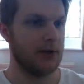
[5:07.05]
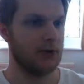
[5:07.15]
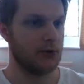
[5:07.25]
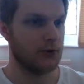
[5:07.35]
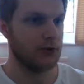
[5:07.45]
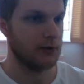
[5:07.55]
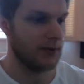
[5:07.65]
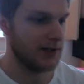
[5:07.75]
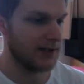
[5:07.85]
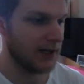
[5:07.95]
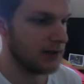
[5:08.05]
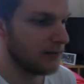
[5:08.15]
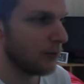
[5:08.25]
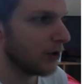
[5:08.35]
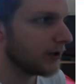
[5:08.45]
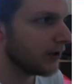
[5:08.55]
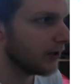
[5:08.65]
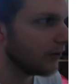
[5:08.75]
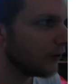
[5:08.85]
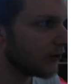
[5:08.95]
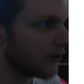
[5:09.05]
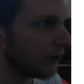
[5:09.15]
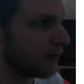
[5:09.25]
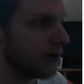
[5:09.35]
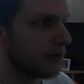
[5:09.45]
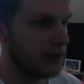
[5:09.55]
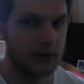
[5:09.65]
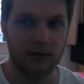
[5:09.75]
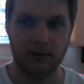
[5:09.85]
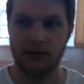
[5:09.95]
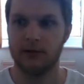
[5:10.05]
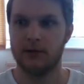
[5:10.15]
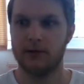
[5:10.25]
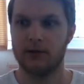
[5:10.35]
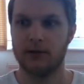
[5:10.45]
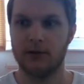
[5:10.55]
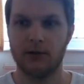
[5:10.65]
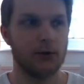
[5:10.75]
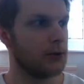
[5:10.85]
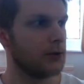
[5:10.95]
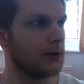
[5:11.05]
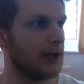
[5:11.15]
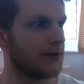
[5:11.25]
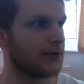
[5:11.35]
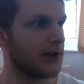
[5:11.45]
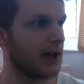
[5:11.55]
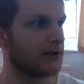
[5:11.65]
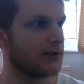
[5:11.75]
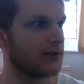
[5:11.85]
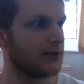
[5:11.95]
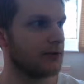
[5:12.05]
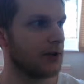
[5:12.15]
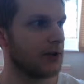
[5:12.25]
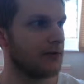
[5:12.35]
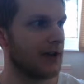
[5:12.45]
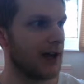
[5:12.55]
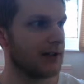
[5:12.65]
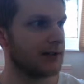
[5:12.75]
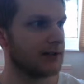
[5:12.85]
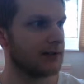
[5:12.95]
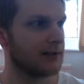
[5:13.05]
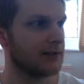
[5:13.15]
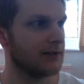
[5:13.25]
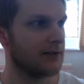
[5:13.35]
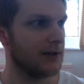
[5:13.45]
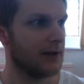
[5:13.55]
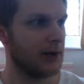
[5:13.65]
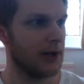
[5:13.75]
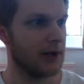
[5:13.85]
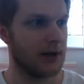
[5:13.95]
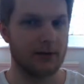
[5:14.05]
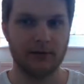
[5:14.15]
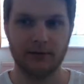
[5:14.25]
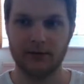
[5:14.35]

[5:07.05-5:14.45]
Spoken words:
Shush. My second monitor was not muted. Let's get rid of that. There we go.